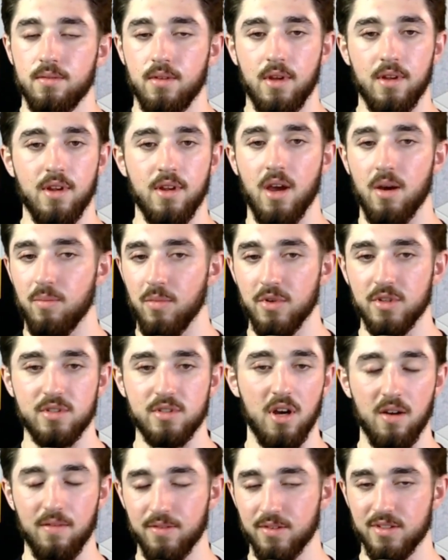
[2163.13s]
And yeah, most
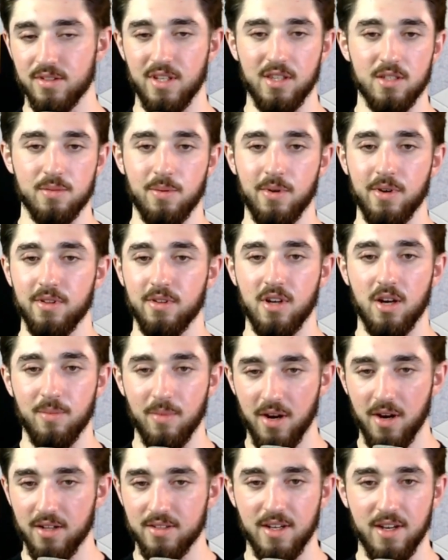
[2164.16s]
offers at this point, they're
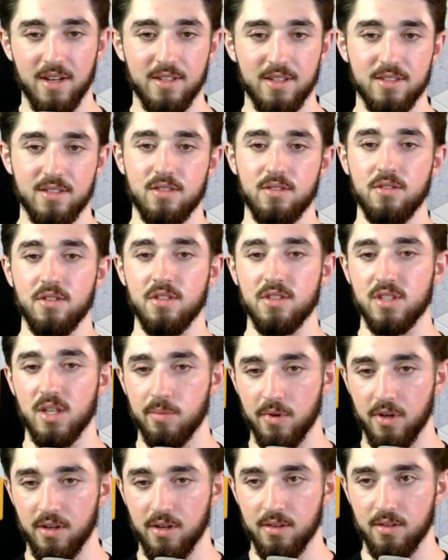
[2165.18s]
commoditized. You need
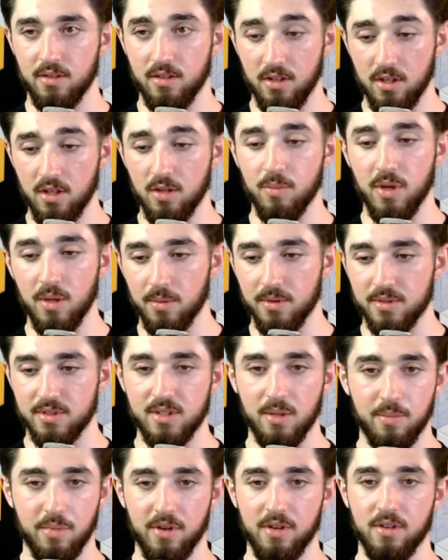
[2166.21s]
to be able to
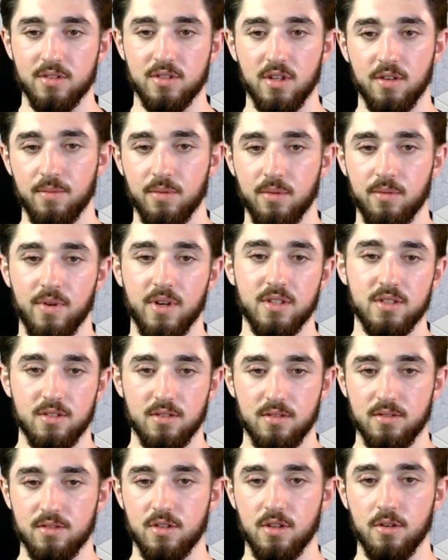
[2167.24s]
separate yourself from the
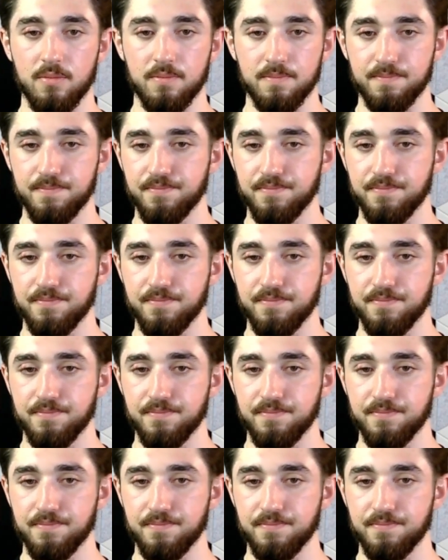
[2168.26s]
rest. So